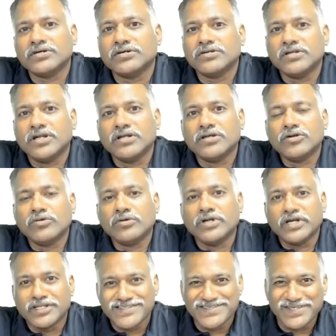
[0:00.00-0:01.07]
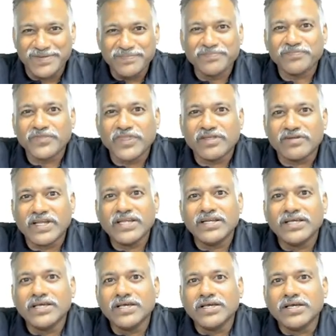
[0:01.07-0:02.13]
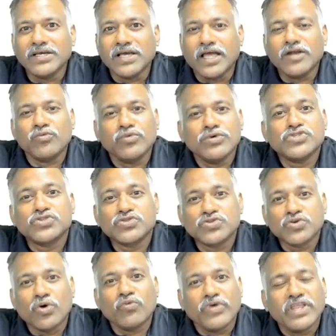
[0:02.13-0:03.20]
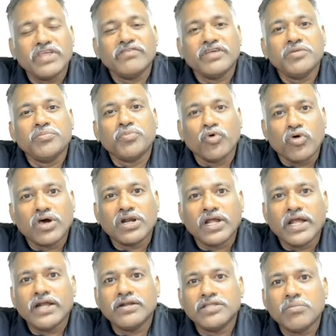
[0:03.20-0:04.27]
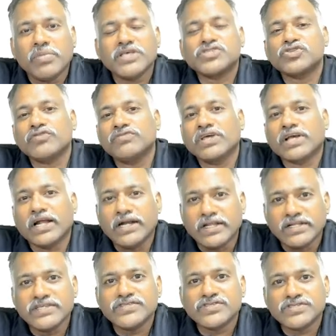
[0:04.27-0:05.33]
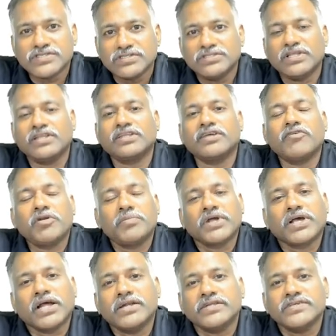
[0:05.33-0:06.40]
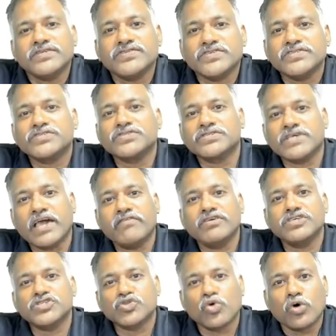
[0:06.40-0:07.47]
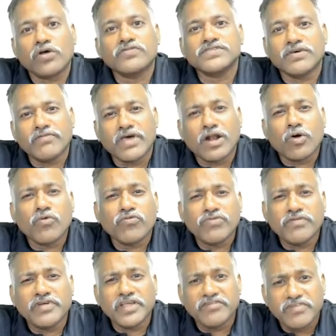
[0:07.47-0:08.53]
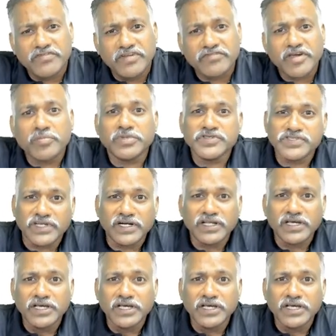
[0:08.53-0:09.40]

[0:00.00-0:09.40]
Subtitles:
literacy, right? And we score very, very poor. And the best of the countries, the developed countries, is having a score of somewhere around 50-55%.